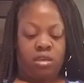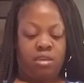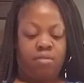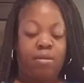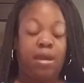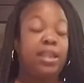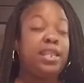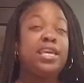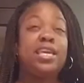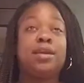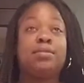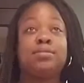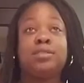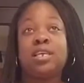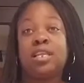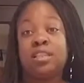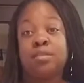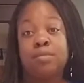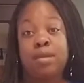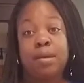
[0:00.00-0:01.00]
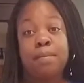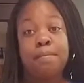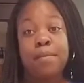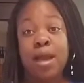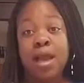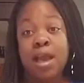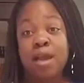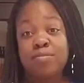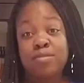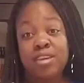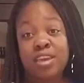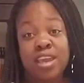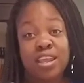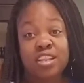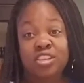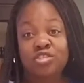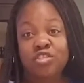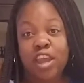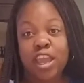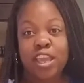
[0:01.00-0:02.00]
Imani kept telling me, Mom, you
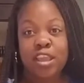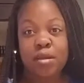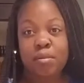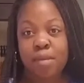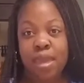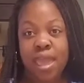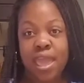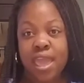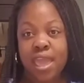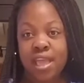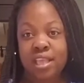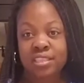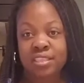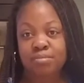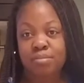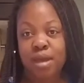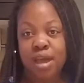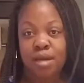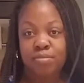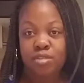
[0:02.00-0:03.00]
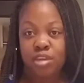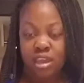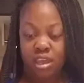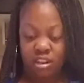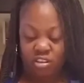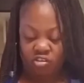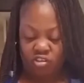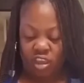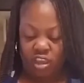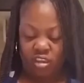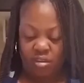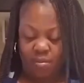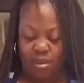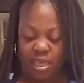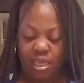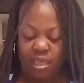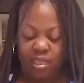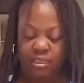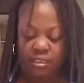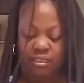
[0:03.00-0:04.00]
gotta try your mask. Mom, you gotta try your
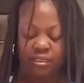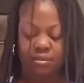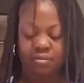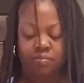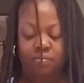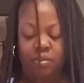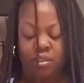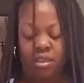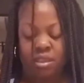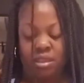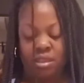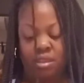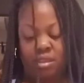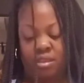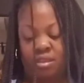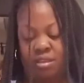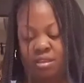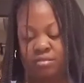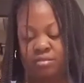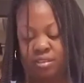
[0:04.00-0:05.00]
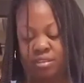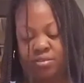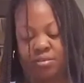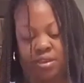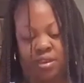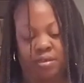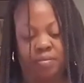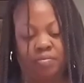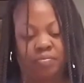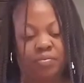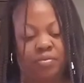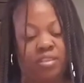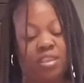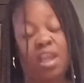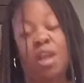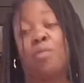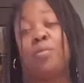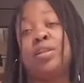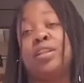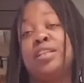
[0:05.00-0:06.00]
mask. Okay.
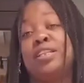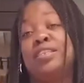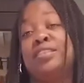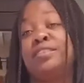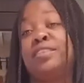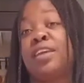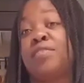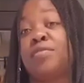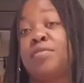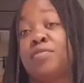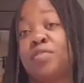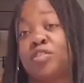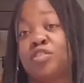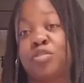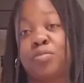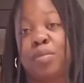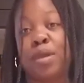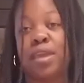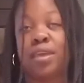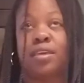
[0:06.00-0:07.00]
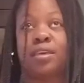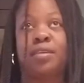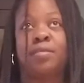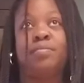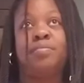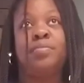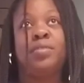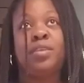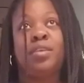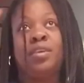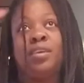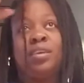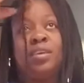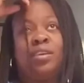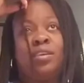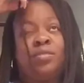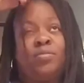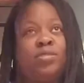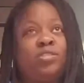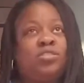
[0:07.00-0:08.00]
I wanted to save it for Jamaica,
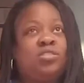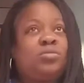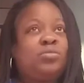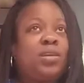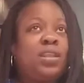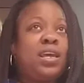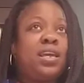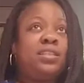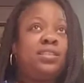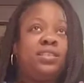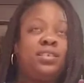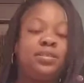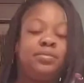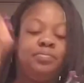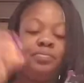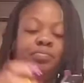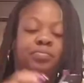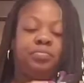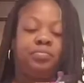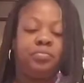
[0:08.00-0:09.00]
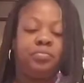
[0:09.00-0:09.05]
which is what I did.